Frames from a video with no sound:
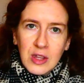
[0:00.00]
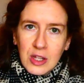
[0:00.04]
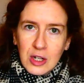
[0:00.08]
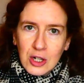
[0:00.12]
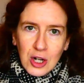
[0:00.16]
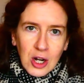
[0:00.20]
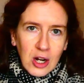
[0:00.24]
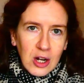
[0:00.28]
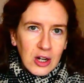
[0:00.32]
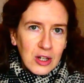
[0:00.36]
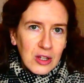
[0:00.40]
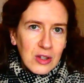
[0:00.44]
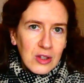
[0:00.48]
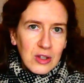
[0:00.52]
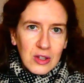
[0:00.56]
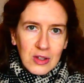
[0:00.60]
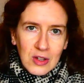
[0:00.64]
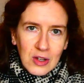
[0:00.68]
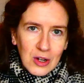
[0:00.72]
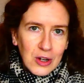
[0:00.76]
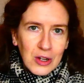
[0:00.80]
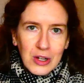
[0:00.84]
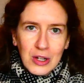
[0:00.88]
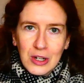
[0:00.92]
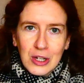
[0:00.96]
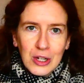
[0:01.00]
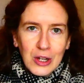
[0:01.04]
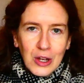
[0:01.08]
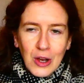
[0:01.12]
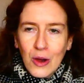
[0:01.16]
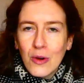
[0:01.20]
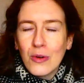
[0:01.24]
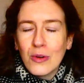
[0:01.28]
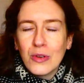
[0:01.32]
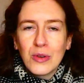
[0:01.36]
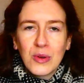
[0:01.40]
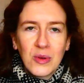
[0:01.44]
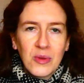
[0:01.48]
The charts are good to
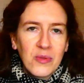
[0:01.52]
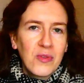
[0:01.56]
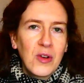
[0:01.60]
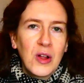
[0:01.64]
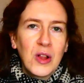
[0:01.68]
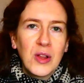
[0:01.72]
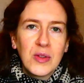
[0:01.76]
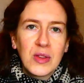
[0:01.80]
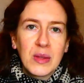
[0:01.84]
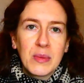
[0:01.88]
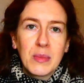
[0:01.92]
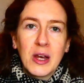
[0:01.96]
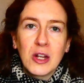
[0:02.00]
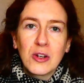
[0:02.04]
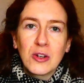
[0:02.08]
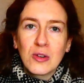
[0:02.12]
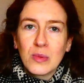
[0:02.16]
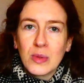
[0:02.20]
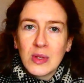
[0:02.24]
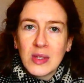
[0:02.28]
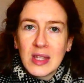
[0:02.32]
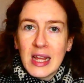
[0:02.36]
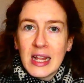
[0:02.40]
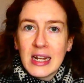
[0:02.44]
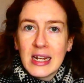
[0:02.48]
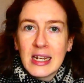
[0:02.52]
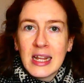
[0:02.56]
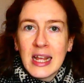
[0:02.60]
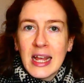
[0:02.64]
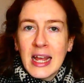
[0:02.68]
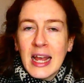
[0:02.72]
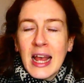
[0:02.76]
go. You can follow them 100%,